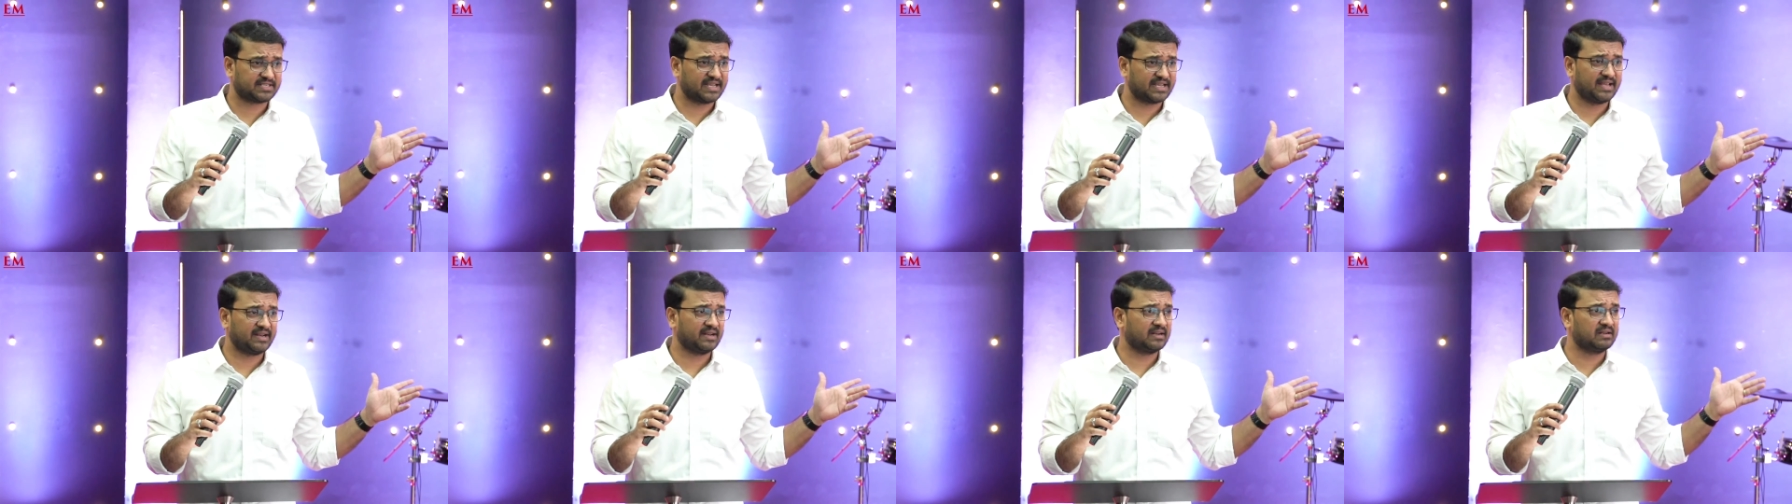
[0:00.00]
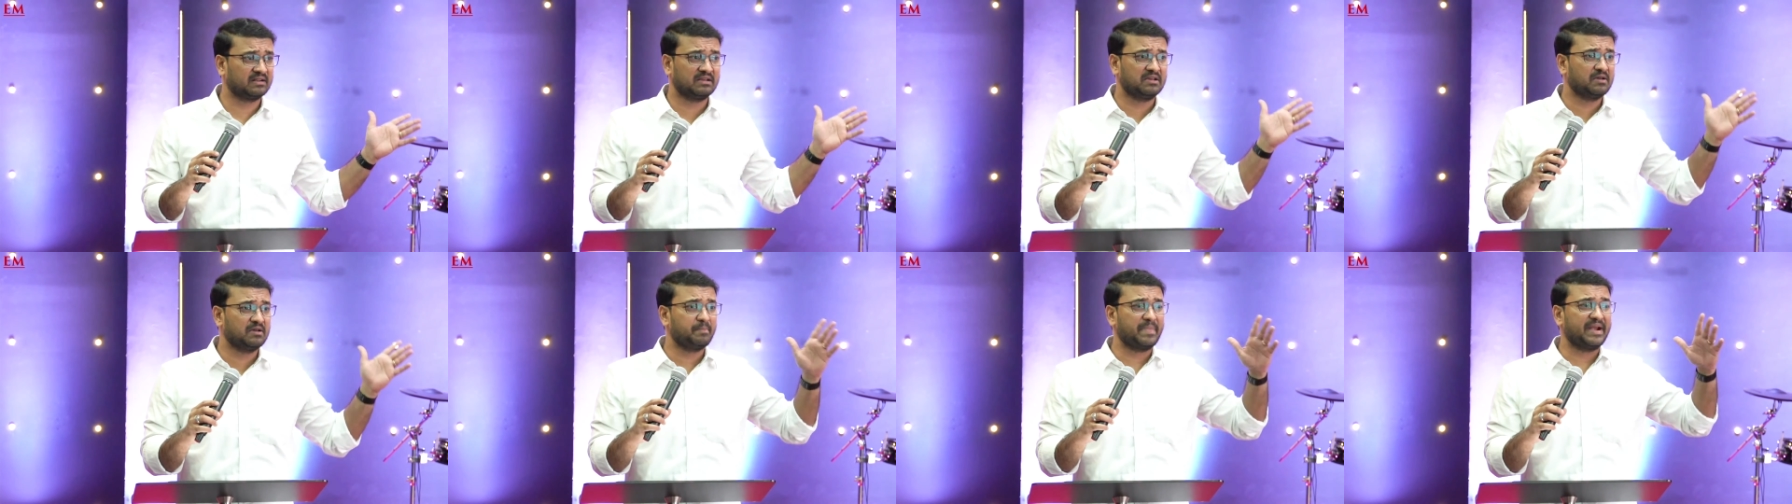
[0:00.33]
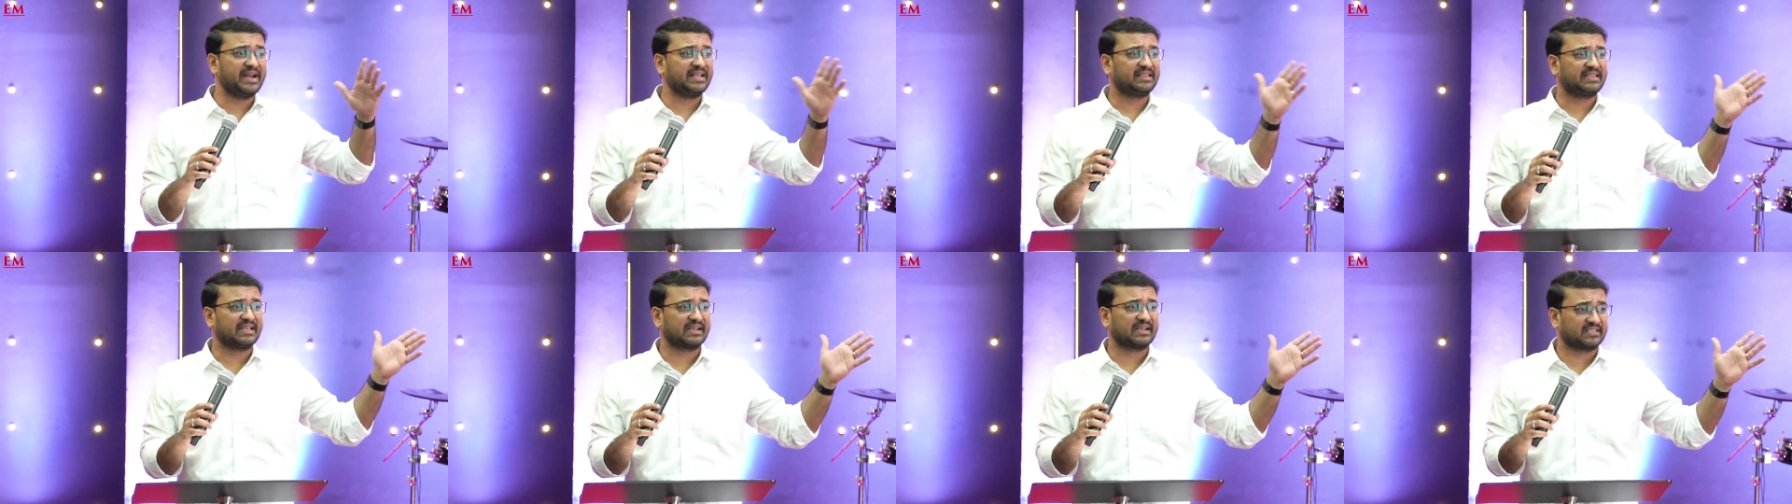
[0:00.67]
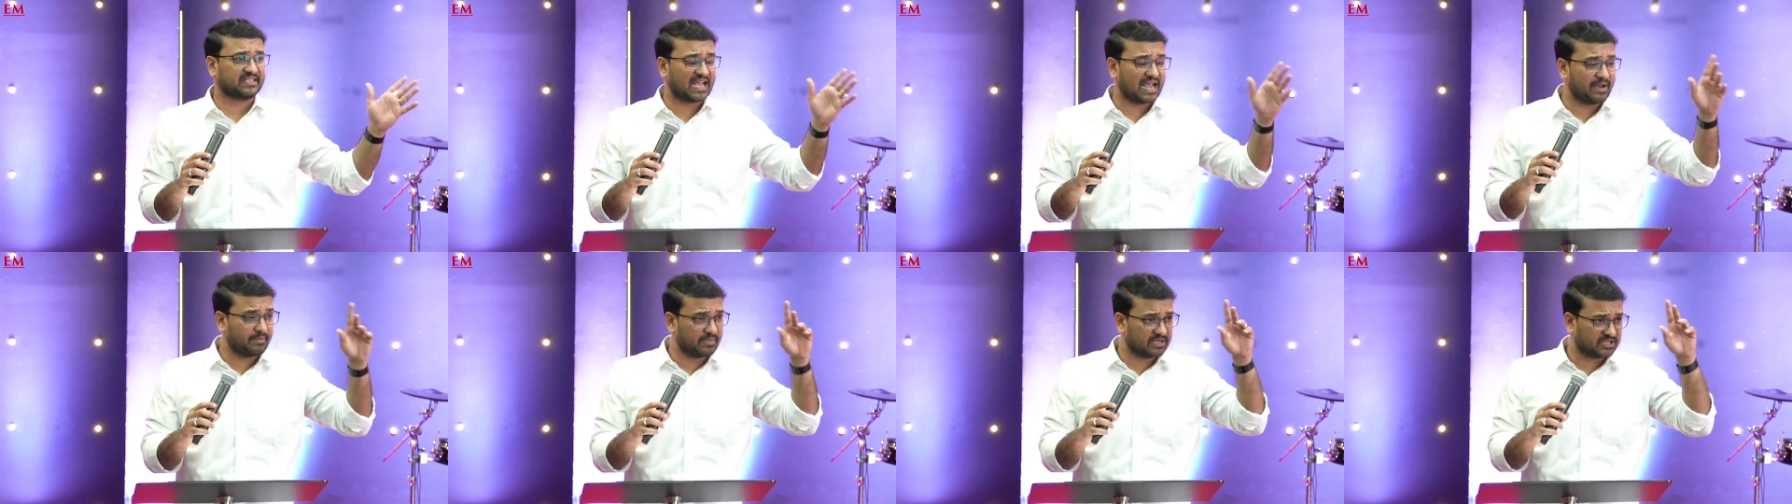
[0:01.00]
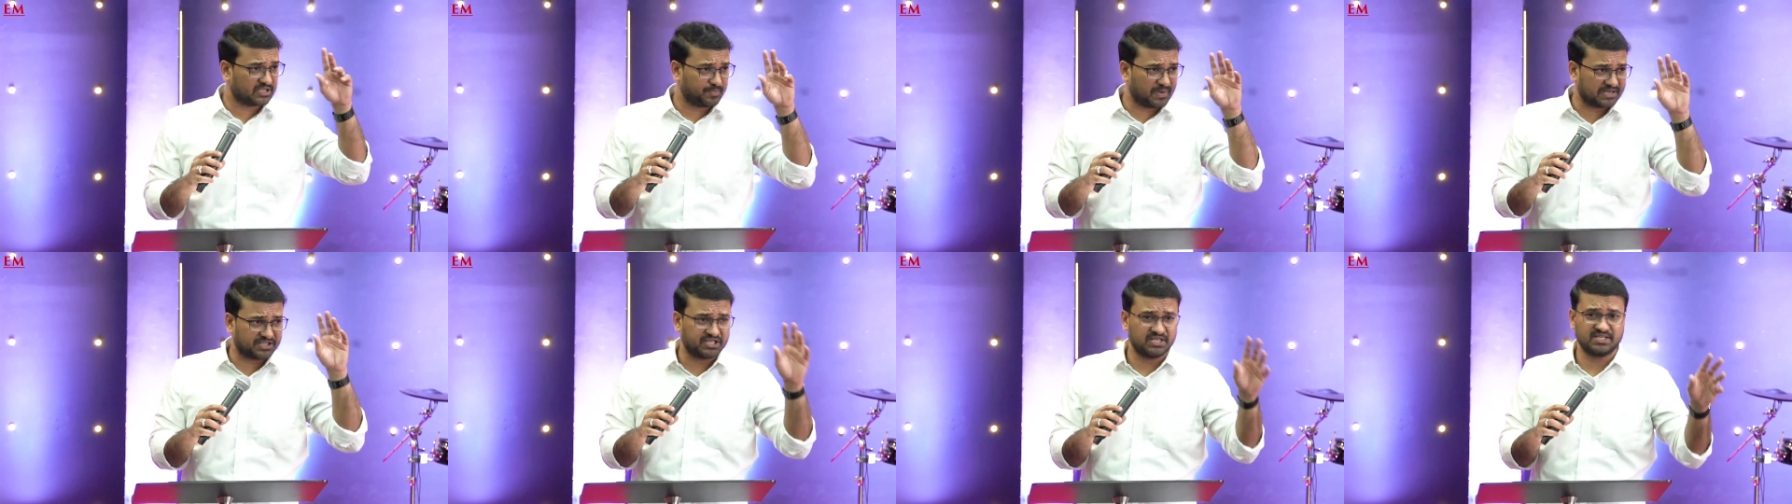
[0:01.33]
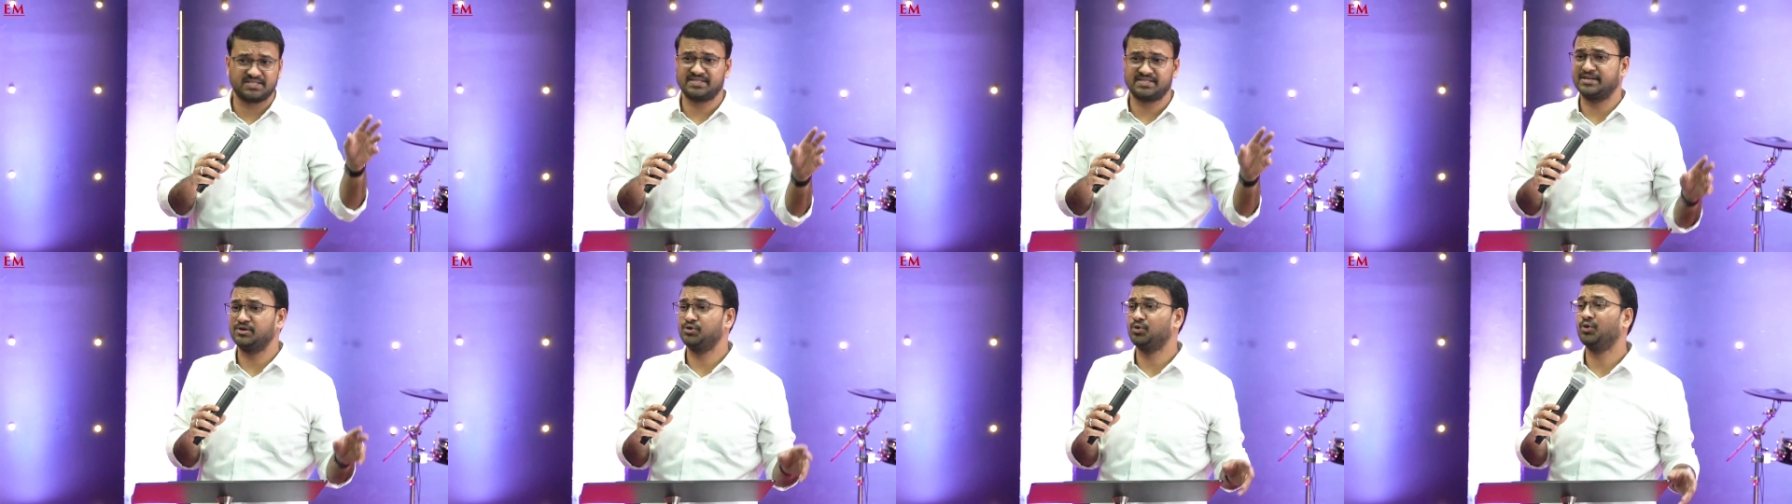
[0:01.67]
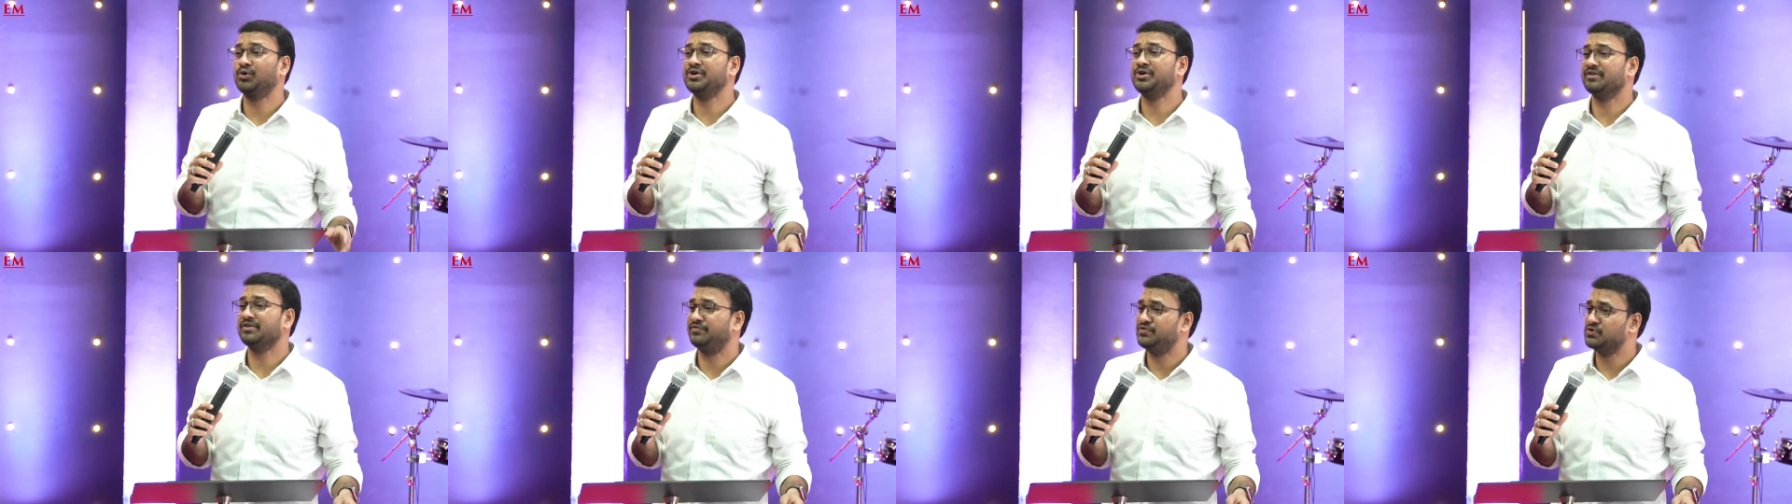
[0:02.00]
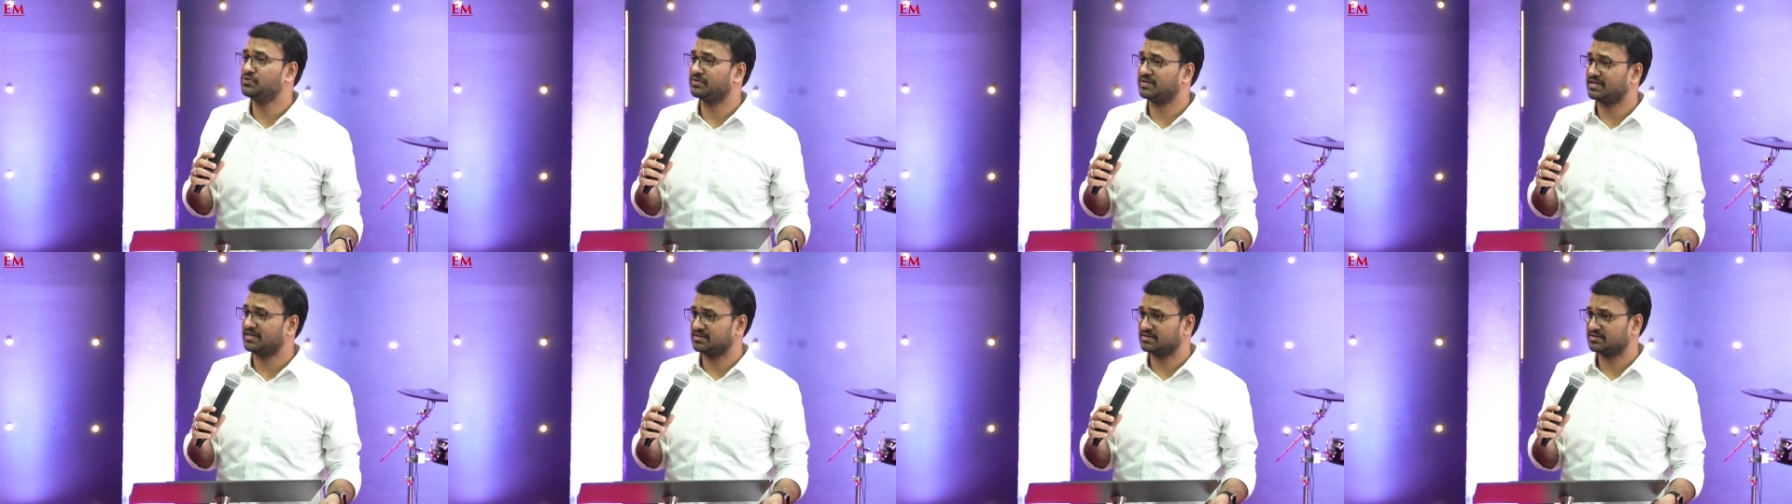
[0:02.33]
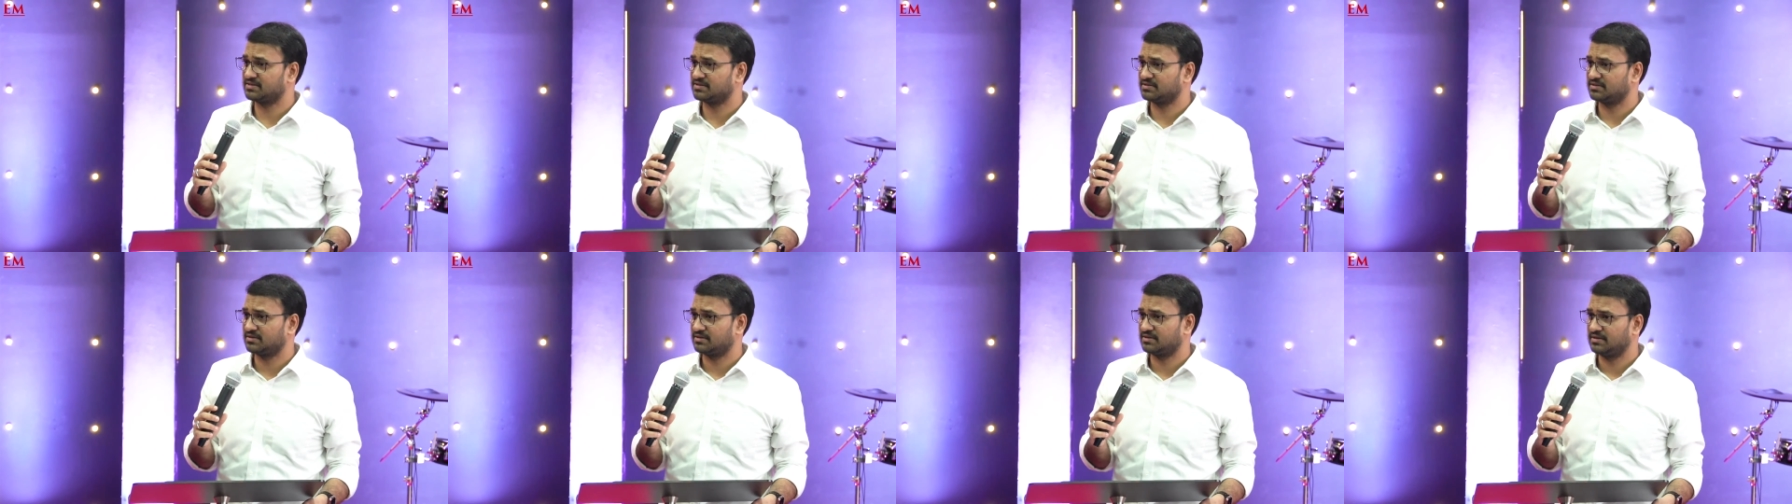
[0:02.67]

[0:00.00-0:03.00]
in many things. I'm a specialist in only a few things.